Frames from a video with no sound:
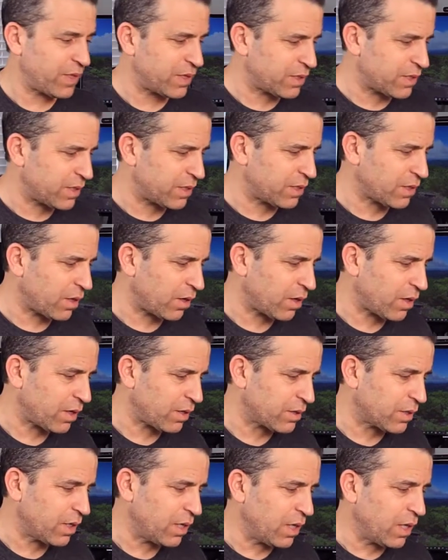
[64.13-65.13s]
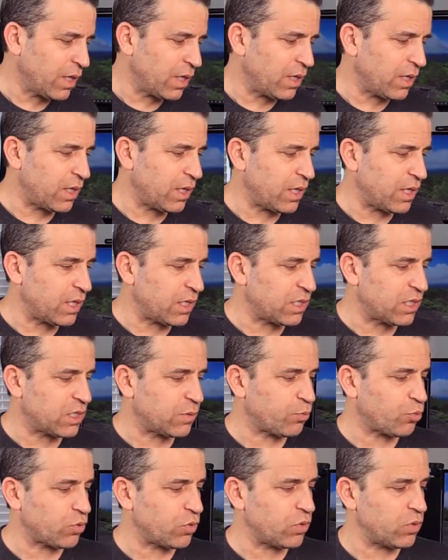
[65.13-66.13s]
This is called the
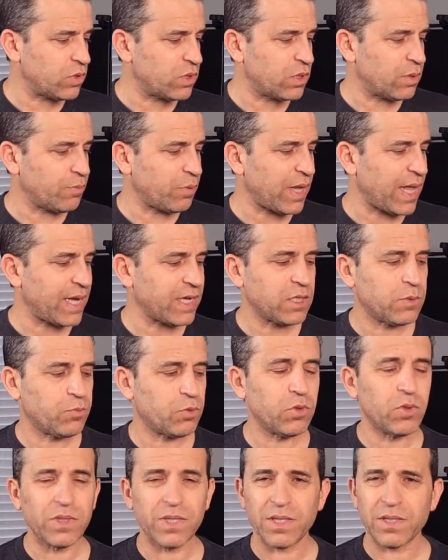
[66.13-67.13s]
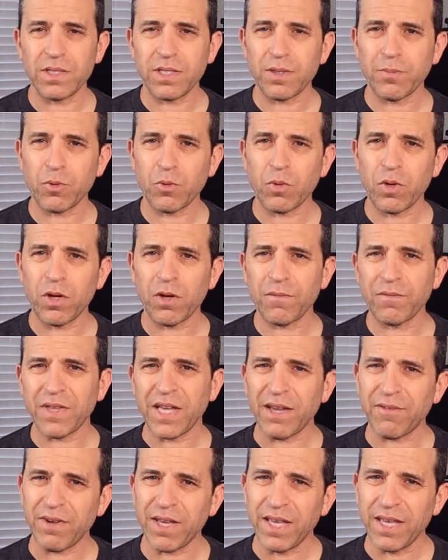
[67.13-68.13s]
spruce, black spruce and timberwolf.
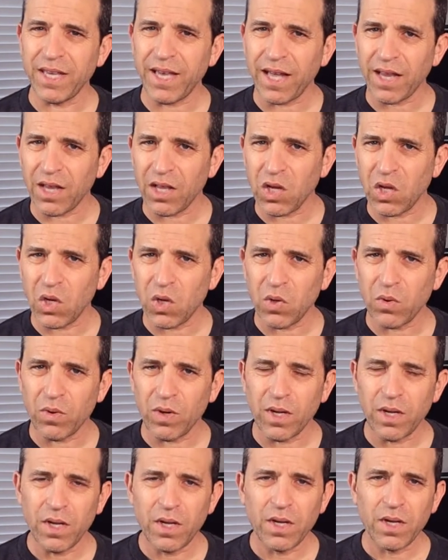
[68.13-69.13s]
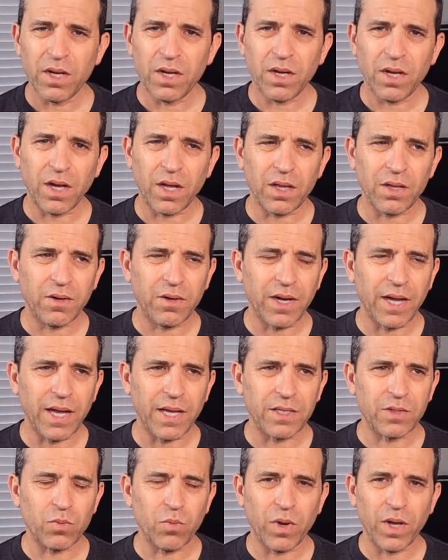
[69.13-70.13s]
They have a yellow color
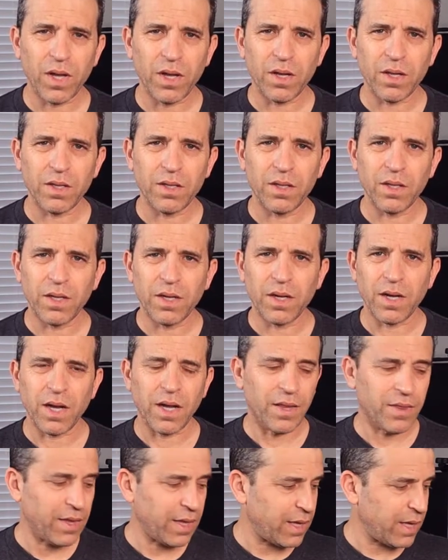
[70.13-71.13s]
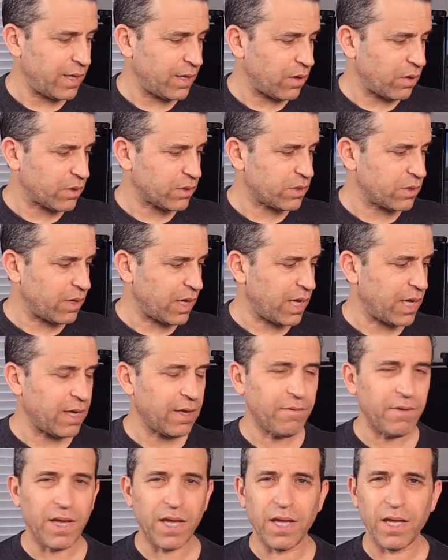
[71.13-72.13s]
as well. Uh, they also
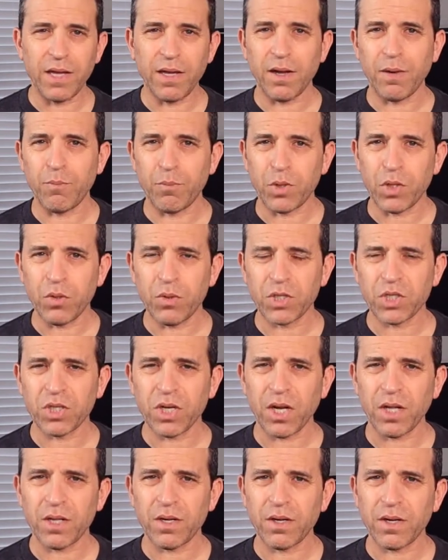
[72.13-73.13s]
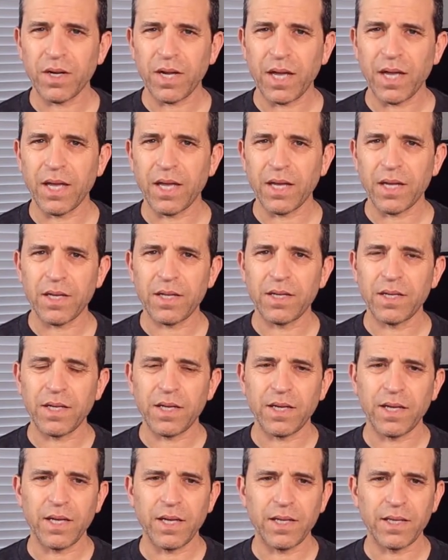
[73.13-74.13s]
have a, a bluish color and
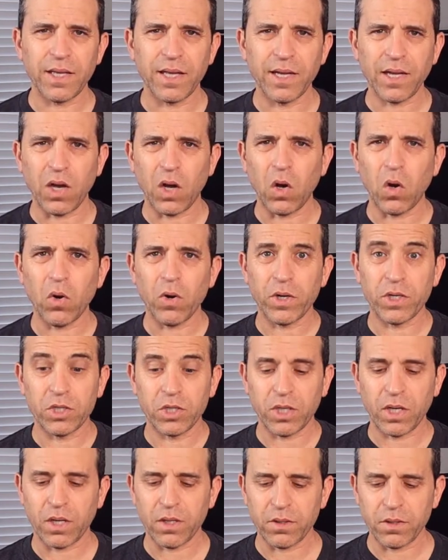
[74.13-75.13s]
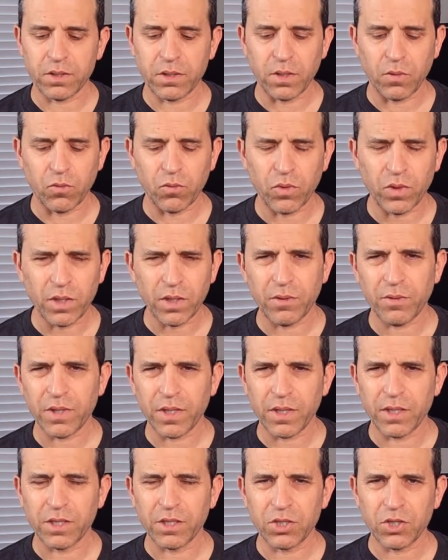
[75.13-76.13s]
a like orange color. So really,
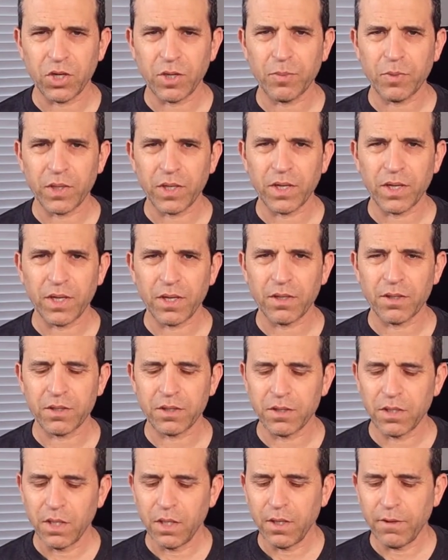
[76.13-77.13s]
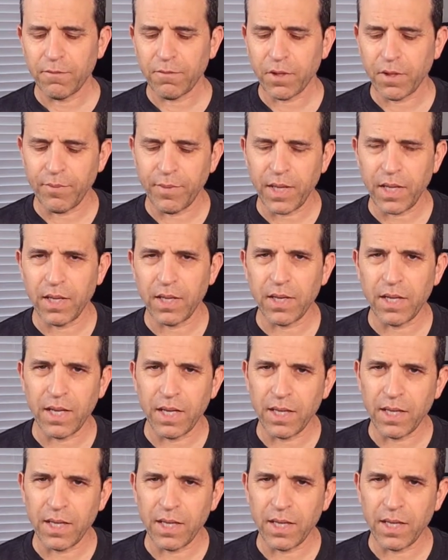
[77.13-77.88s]
really sharp looking colors for the men.